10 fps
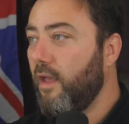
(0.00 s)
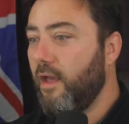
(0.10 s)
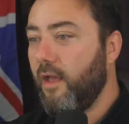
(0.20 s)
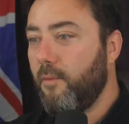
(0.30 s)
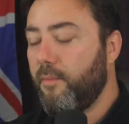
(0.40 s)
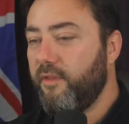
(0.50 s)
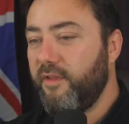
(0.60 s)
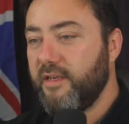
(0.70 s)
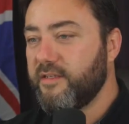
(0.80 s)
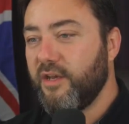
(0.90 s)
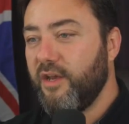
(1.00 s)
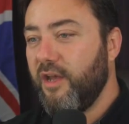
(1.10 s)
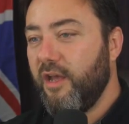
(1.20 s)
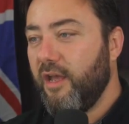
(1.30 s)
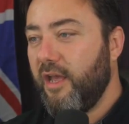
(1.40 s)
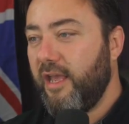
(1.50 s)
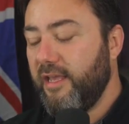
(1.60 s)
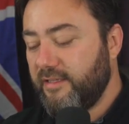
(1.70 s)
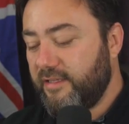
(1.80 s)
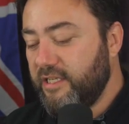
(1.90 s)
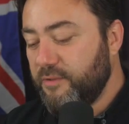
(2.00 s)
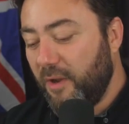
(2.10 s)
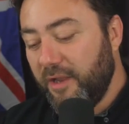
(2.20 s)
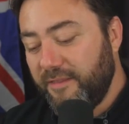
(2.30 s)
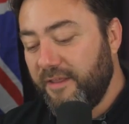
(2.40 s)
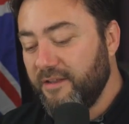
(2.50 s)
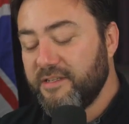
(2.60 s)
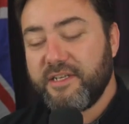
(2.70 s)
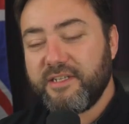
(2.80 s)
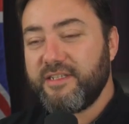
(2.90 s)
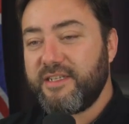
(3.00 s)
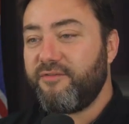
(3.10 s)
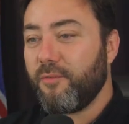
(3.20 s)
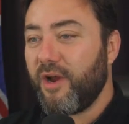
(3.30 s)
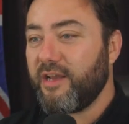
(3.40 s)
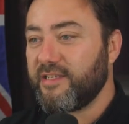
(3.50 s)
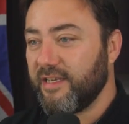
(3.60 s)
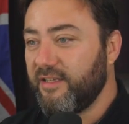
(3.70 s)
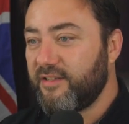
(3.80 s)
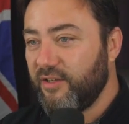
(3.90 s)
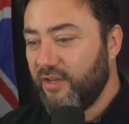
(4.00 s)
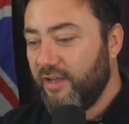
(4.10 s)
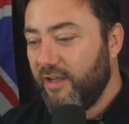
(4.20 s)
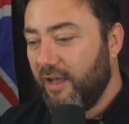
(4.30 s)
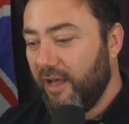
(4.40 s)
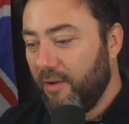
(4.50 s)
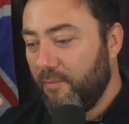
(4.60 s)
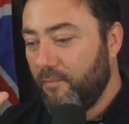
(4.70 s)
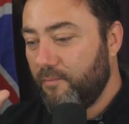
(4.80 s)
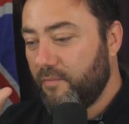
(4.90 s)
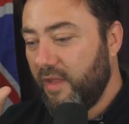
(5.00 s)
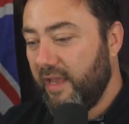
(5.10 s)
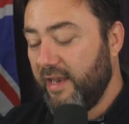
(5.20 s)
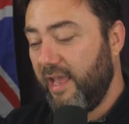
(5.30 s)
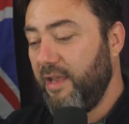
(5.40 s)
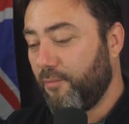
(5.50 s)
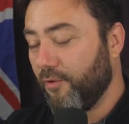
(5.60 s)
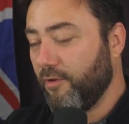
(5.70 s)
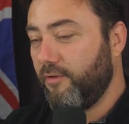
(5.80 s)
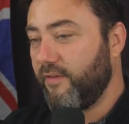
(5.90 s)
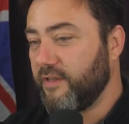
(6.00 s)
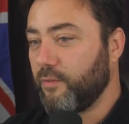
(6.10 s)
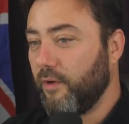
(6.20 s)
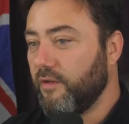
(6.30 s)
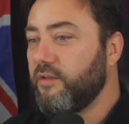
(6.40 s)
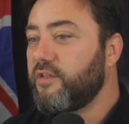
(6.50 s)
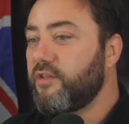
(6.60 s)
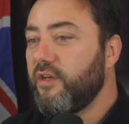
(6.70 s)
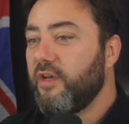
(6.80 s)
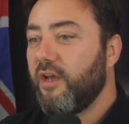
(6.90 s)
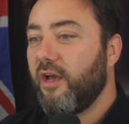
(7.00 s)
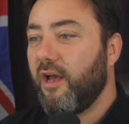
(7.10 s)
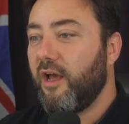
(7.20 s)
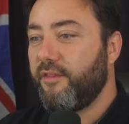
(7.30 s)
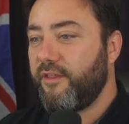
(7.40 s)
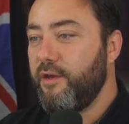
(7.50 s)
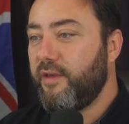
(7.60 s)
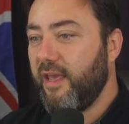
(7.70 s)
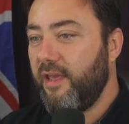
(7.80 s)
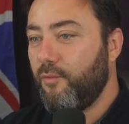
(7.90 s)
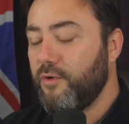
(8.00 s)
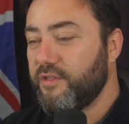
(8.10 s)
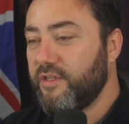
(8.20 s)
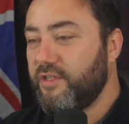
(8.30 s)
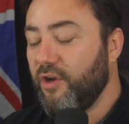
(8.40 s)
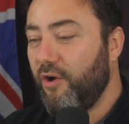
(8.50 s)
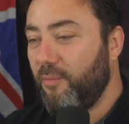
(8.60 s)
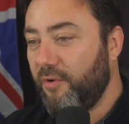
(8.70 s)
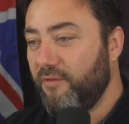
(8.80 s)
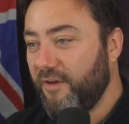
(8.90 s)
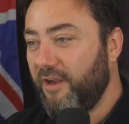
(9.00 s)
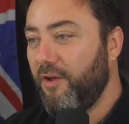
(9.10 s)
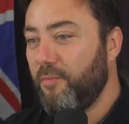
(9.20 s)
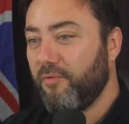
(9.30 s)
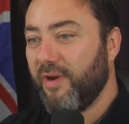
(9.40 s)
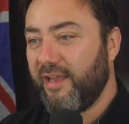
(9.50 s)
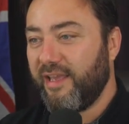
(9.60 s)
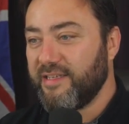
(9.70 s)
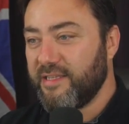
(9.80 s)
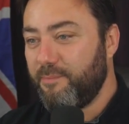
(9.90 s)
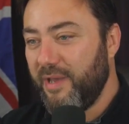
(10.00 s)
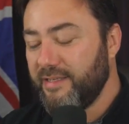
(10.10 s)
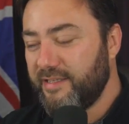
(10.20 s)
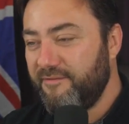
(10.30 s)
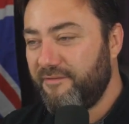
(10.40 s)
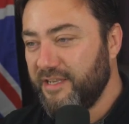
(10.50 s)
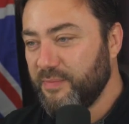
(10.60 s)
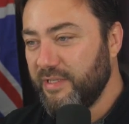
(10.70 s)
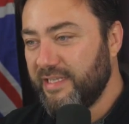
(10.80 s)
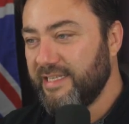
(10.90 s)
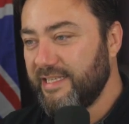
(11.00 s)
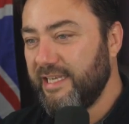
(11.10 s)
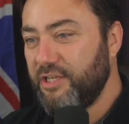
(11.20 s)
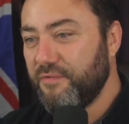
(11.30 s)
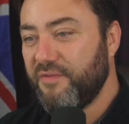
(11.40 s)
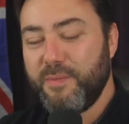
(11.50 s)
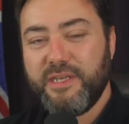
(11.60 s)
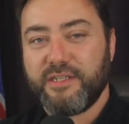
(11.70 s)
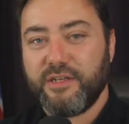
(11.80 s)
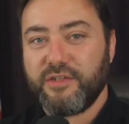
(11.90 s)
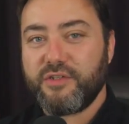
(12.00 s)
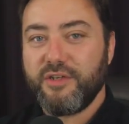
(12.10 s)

But the thing is, despite the uncertainty for Brexit, in April, this was, the UK was the top of the global rankings, the best investment destination for business.